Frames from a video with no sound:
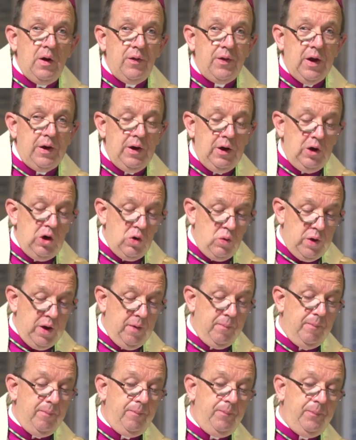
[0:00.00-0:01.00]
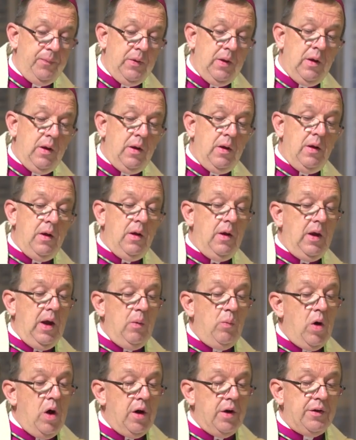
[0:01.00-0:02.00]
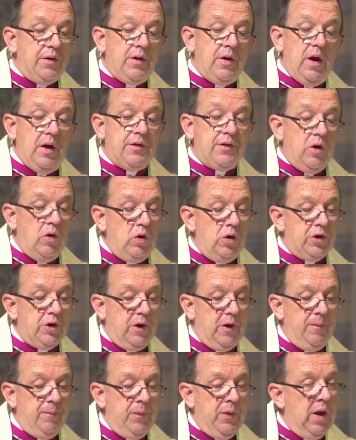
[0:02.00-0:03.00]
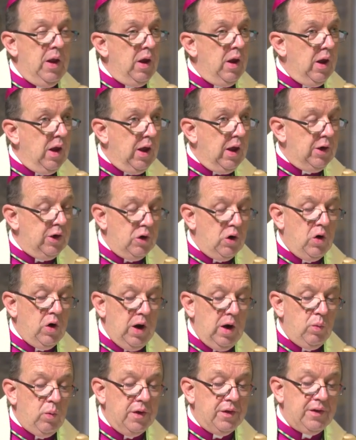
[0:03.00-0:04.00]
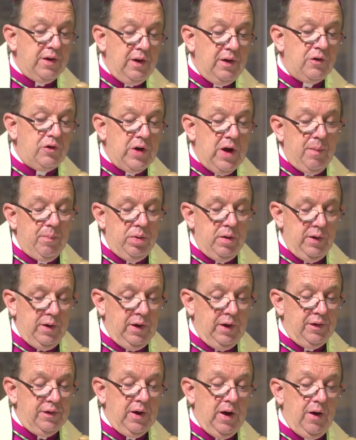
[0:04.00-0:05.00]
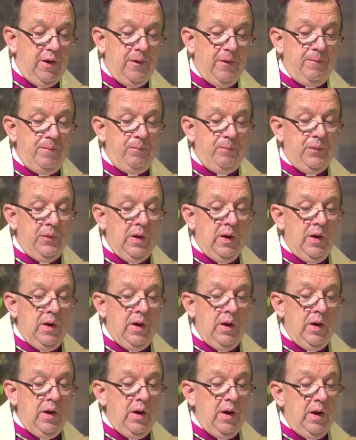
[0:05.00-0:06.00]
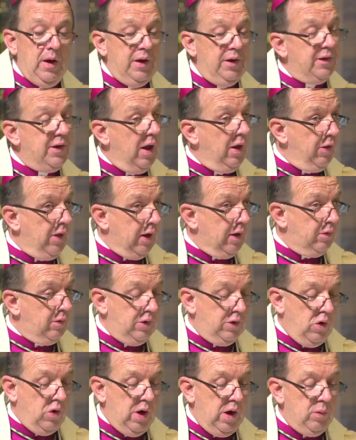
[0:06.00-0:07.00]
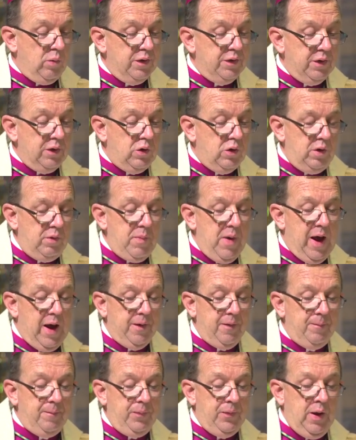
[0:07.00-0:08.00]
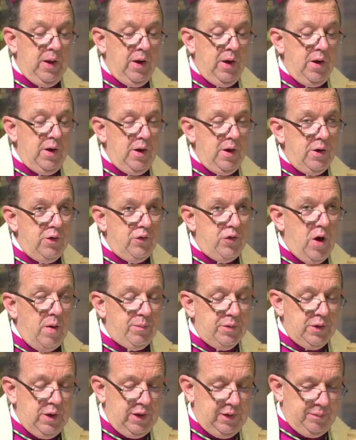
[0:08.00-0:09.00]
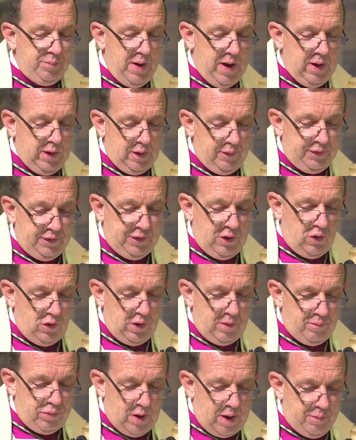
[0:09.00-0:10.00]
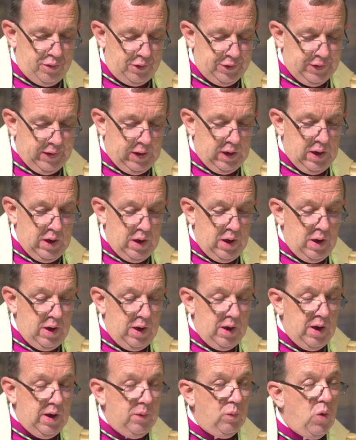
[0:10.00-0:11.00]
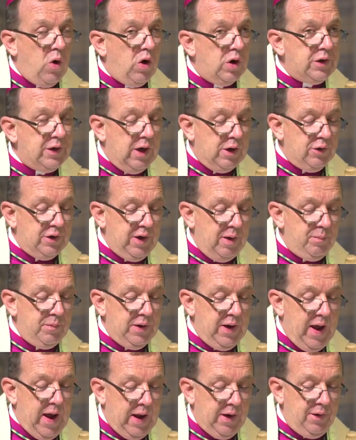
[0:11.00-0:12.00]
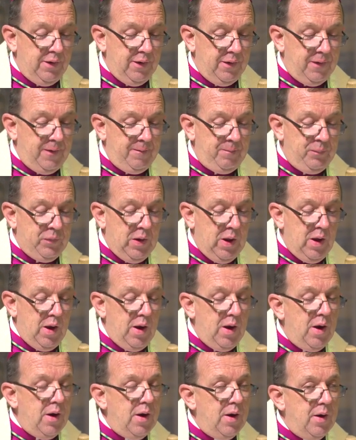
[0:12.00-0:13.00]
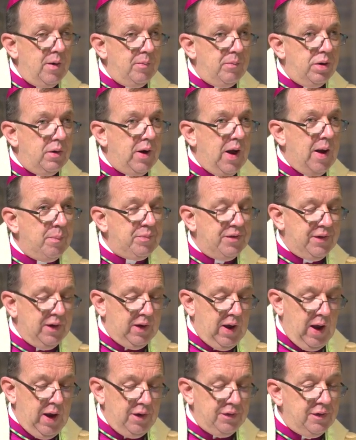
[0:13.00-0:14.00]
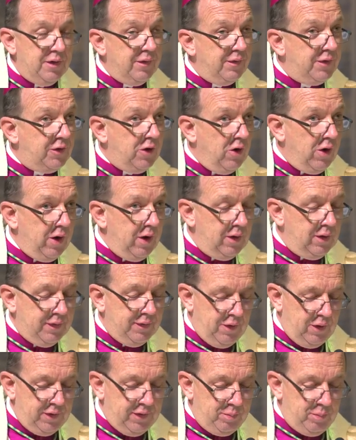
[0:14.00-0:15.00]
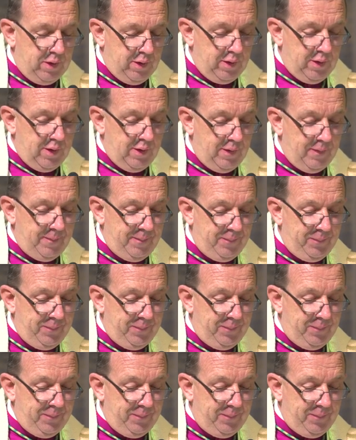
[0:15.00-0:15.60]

that he knew him. He was a soldier, and Doyle was his chaplain, he said. He said that Doyle was a good man, dropped his bag of stolen property, and walked out empty-handed. Perhaps a case of Doyle's first miracle.